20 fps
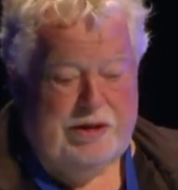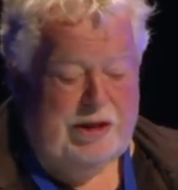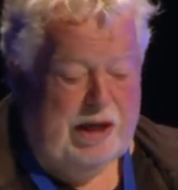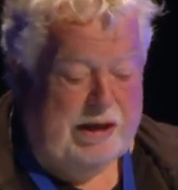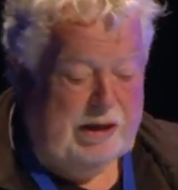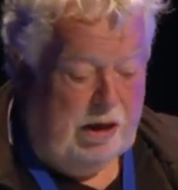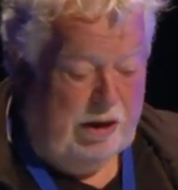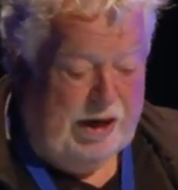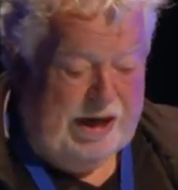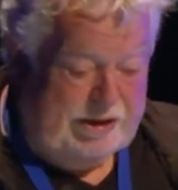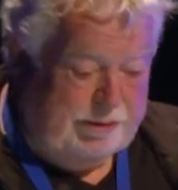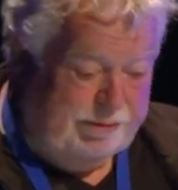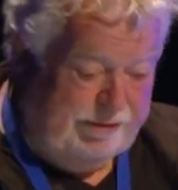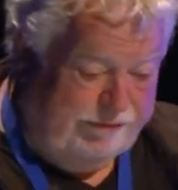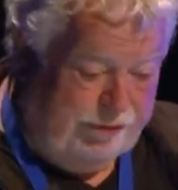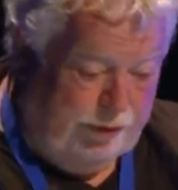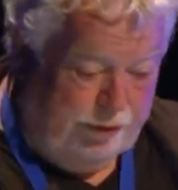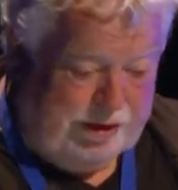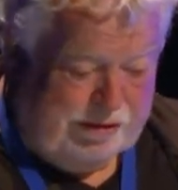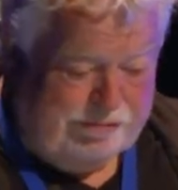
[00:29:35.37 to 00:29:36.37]
and they hired her
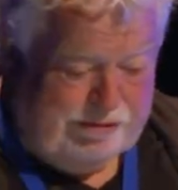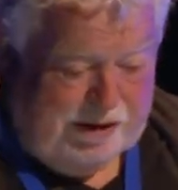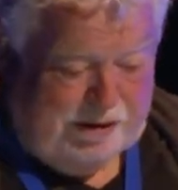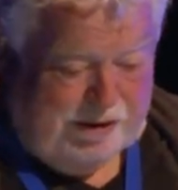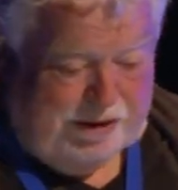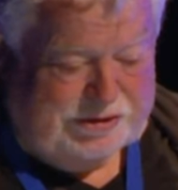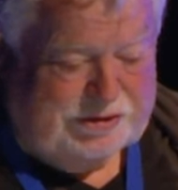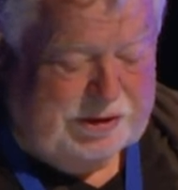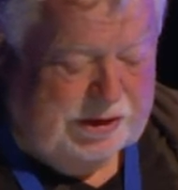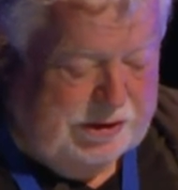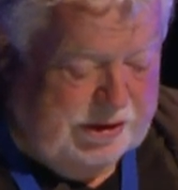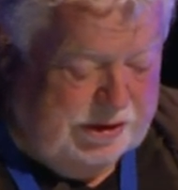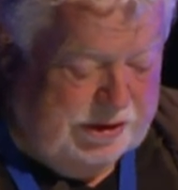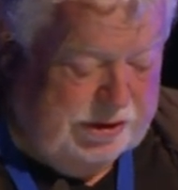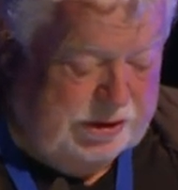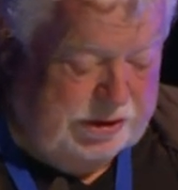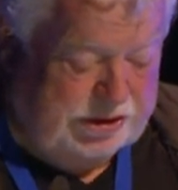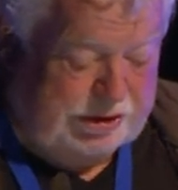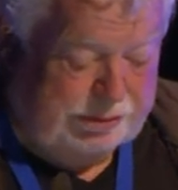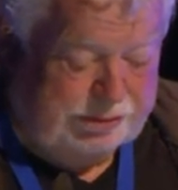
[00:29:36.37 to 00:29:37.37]
before they realized
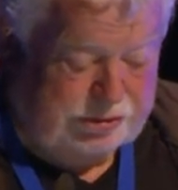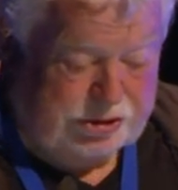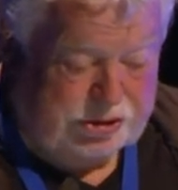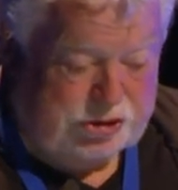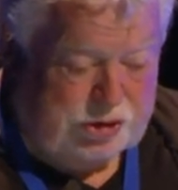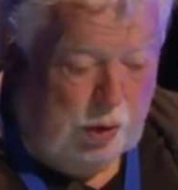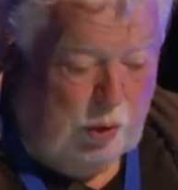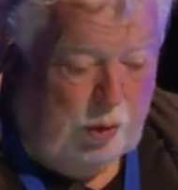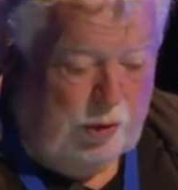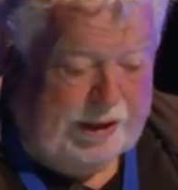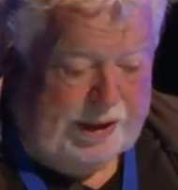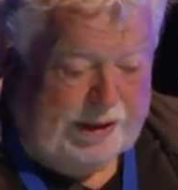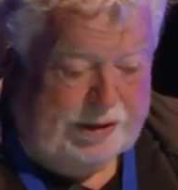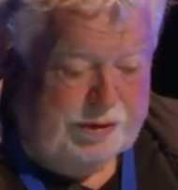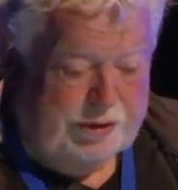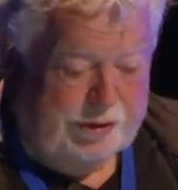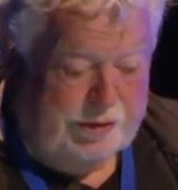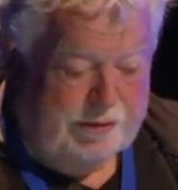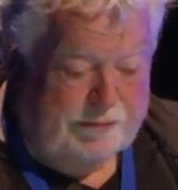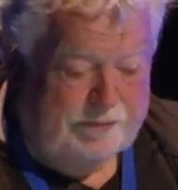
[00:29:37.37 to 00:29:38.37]
she was a school
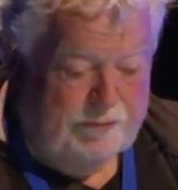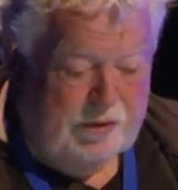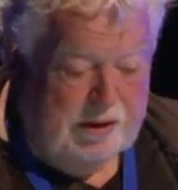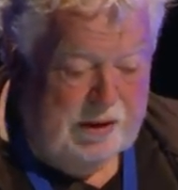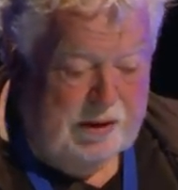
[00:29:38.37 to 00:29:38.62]
kid, you know,